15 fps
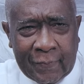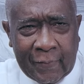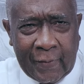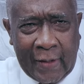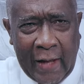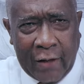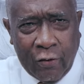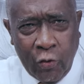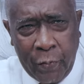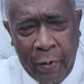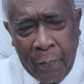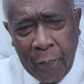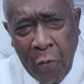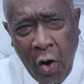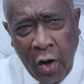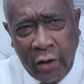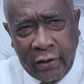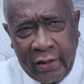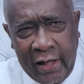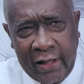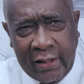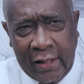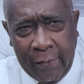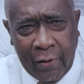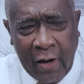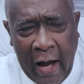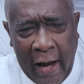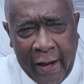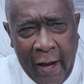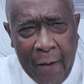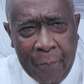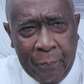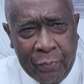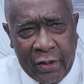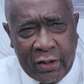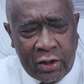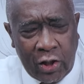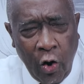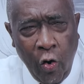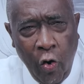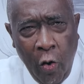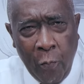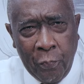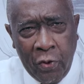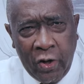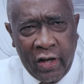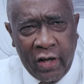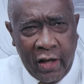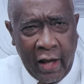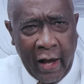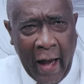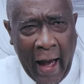That will be more detailed because I can't preach the whole book here.